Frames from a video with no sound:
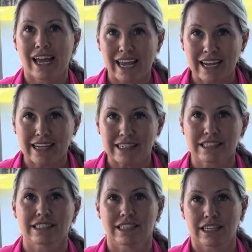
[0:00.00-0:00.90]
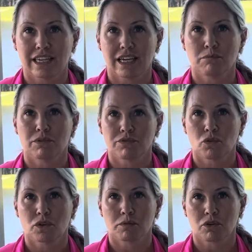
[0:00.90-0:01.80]
and sneak in
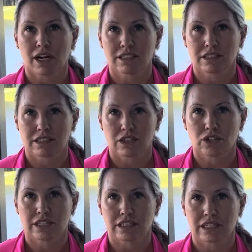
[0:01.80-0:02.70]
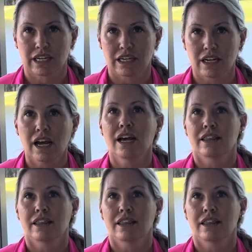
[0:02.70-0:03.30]
before the prices increase again,